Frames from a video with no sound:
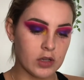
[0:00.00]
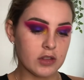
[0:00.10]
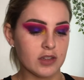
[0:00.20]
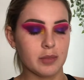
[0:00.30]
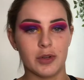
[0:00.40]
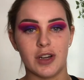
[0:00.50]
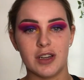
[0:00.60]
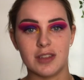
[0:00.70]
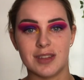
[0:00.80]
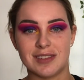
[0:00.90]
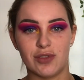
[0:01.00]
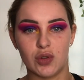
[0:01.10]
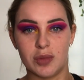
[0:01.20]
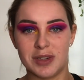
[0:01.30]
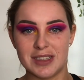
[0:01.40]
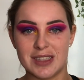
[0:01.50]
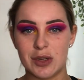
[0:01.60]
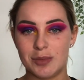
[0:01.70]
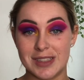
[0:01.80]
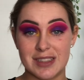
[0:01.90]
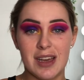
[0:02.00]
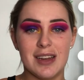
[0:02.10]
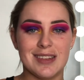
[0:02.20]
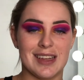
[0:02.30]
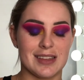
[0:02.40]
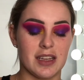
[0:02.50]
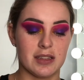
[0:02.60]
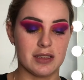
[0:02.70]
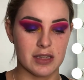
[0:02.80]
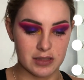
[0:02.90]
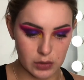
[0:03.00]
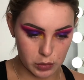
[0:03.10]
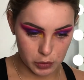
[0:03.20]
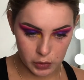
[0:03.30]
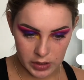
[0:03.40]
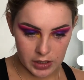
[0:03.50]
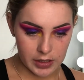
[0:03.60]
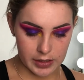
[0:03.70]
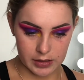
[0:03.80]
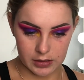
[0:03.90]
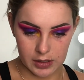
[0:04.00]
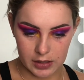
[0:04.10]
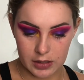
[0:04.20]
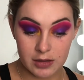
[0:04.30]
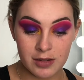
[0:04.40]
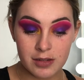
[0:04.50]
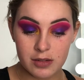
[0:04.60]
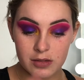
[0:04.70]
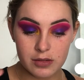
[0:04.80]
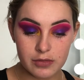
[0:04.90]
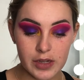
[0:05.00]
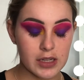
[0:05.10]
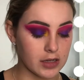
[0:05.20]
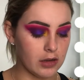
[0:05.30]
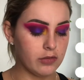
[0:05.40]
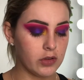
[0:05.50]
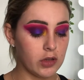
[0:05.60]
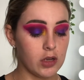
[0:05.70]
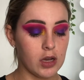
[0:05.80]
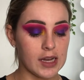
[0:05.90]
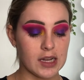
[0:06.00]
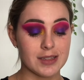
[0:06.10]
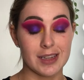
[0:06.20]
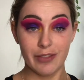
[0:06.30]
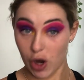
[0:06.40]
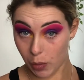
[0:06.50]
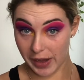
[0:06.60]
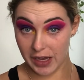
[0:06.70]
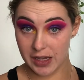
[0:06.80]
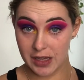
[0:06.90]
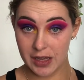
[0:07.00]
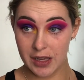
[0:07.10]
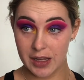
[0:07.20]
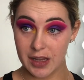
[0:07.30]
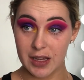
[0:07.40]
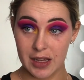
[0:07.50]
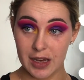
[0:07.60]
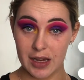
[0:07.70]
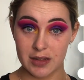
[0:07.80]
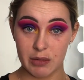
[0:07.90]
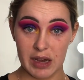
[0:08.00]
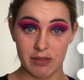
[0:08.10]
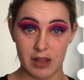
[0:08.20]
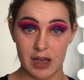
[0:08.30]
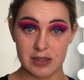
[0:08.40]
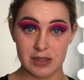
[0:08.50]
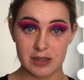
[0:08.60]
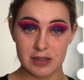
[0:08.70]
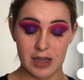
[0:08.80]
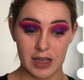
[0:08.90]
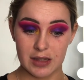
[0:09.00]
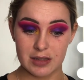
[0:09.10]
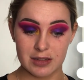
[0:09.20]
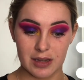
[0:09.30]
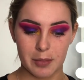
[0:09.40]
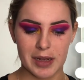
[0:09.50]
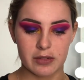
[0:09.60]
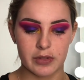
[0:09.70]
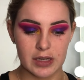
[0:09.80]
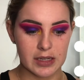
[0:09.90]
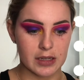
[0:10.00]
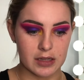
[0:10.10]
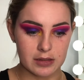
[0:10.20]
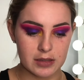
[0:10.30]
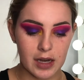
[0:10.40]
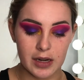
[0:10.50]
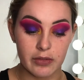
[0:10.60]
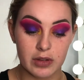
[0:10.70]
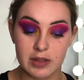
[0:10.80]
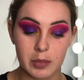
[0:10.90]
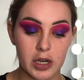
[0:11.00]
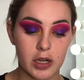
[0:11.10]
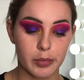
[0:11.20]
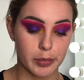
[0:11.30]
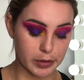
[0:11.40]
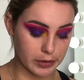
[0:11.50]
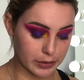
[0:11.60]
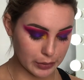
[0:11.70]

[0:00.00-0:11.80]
This mirror is like volumizing on one side and like the other side is normal, and funny enough, I can't see far away. Hence why I have glasses, and this is like a magnifying and I can't even see my eye properly.